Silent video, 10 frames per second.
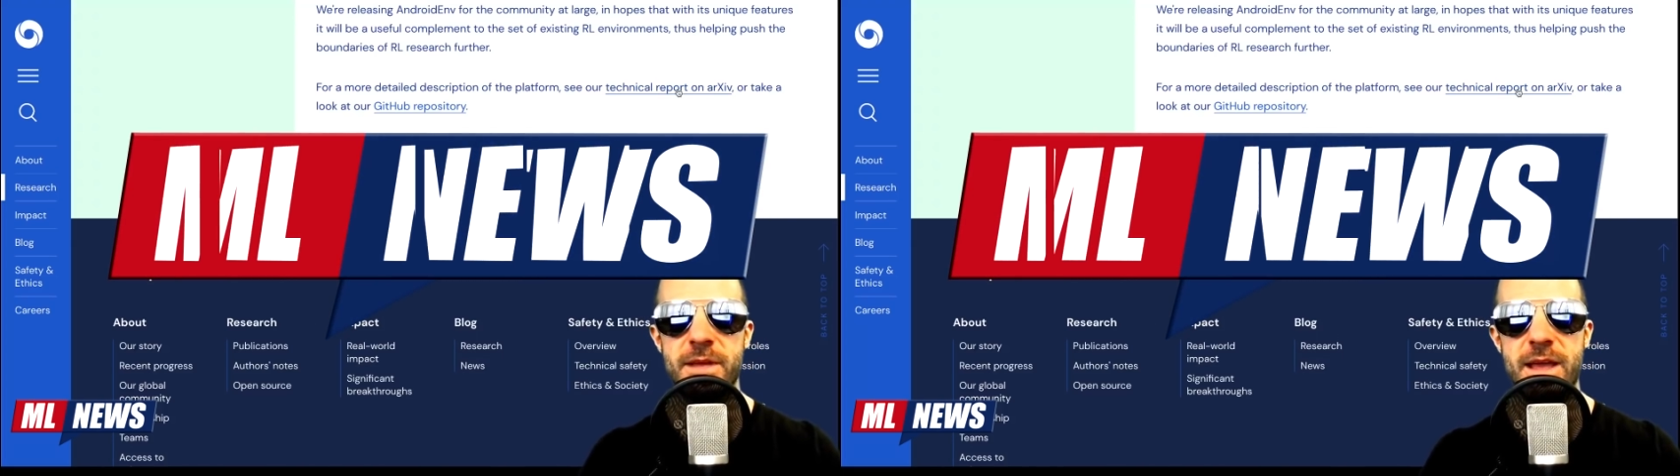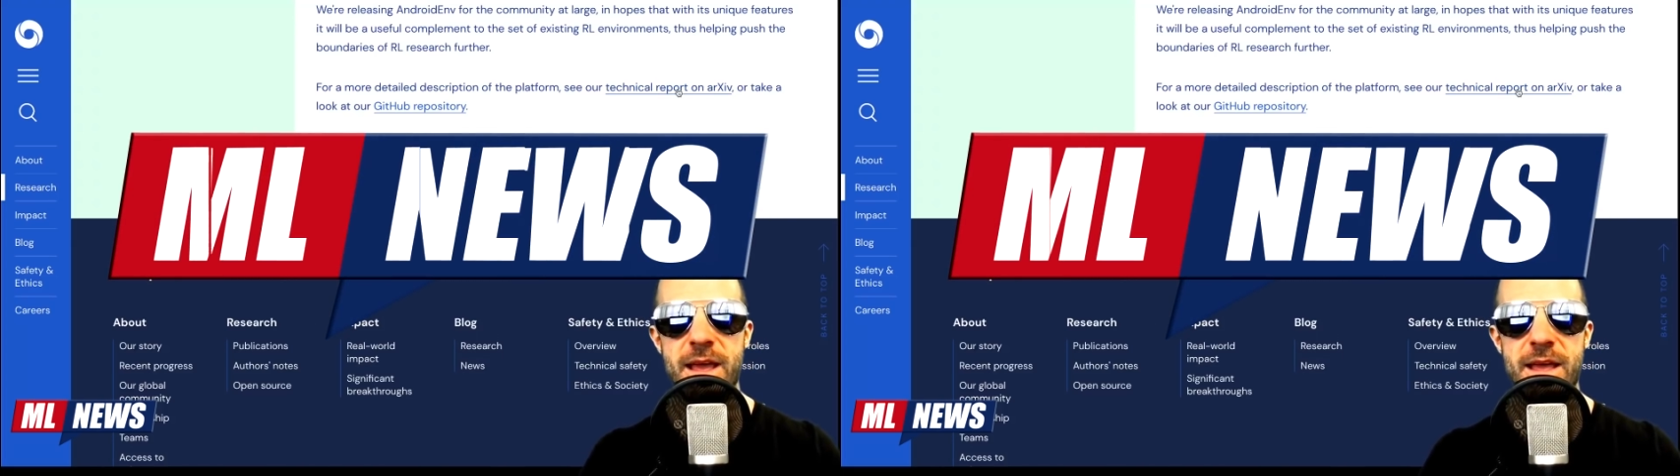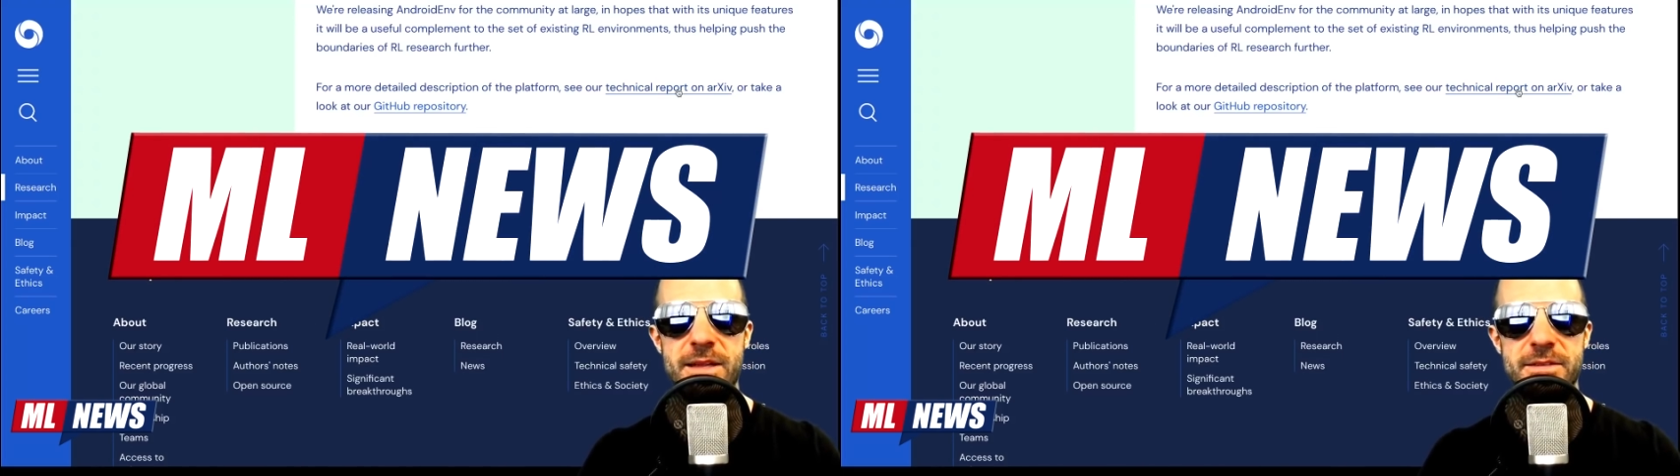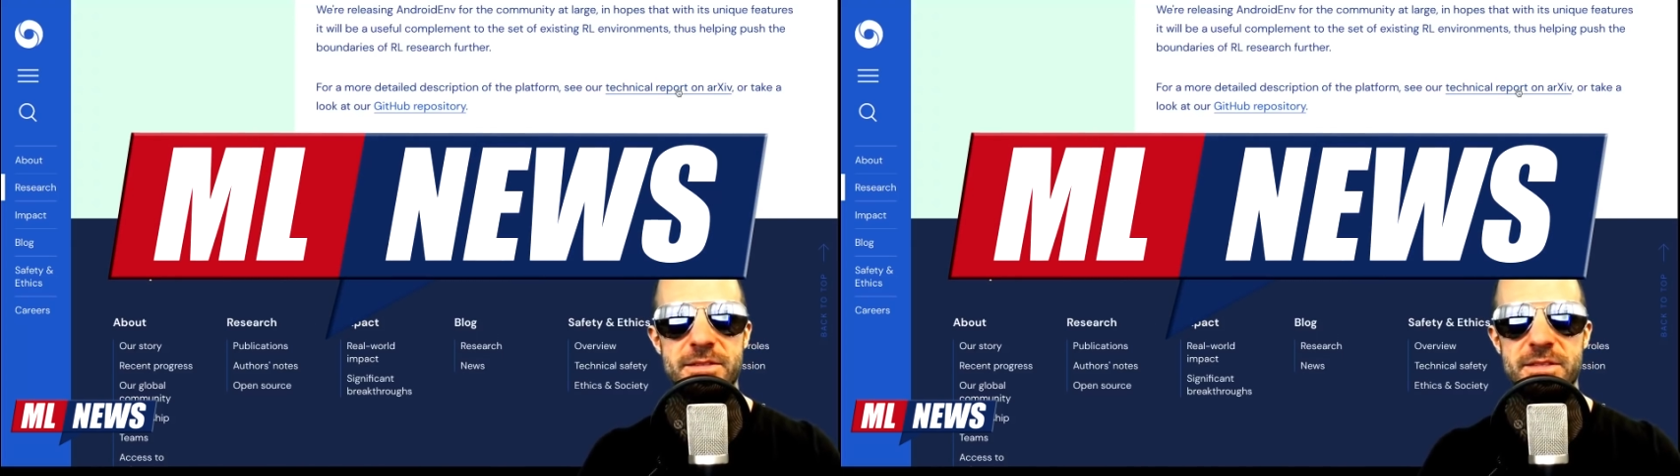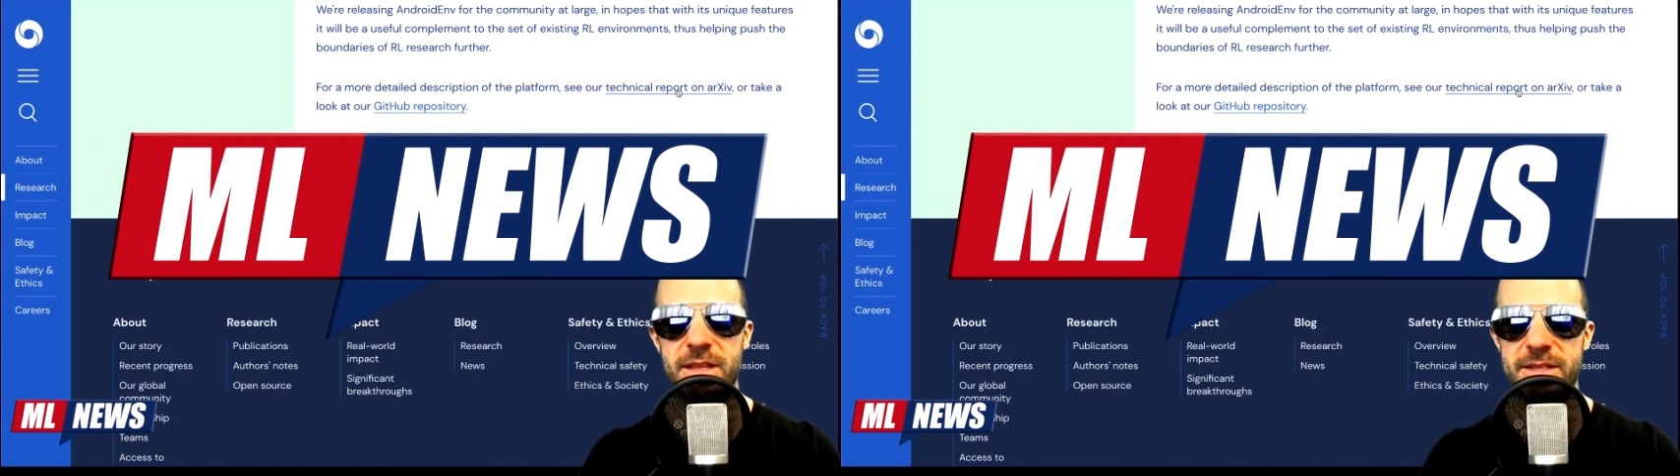And
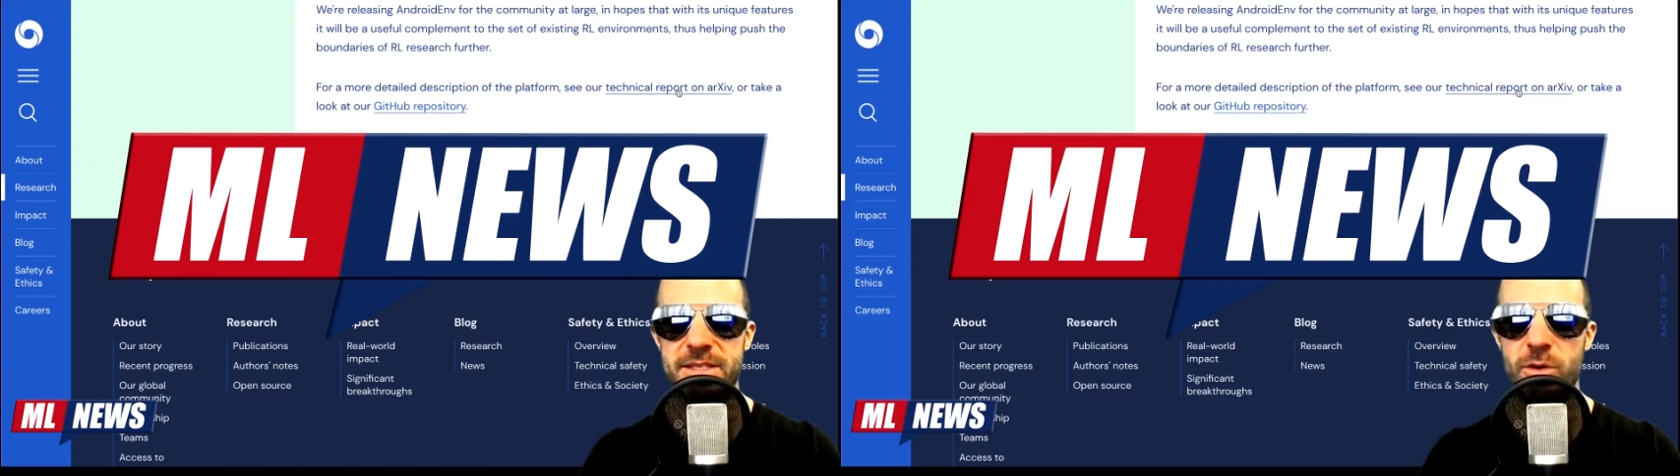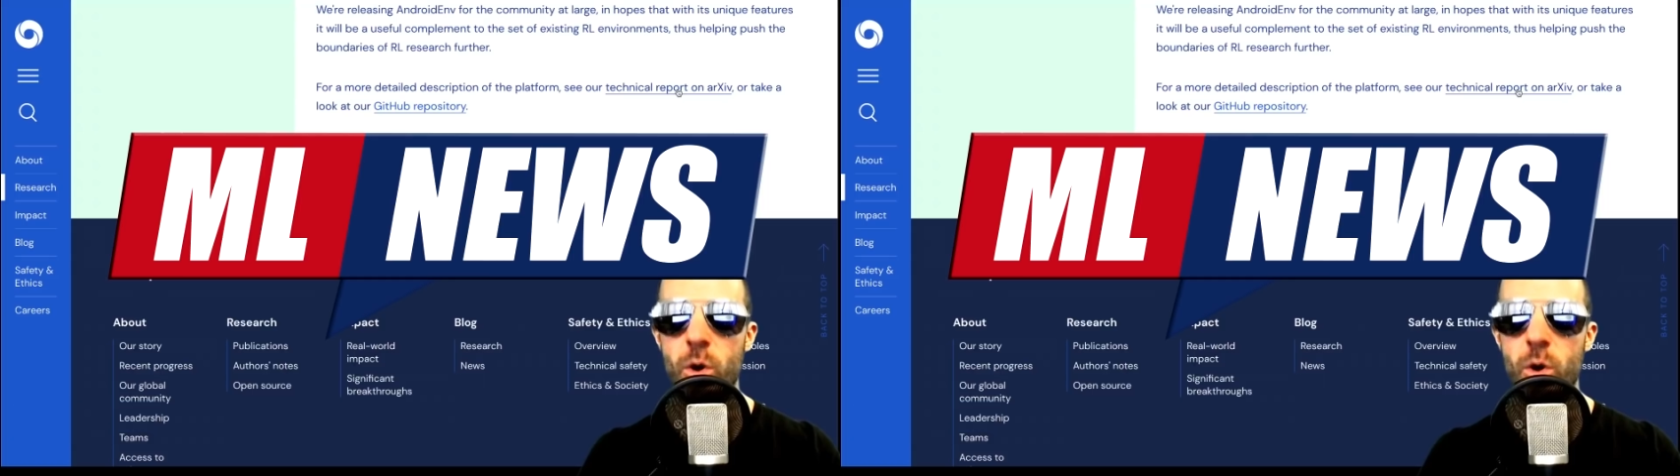let's go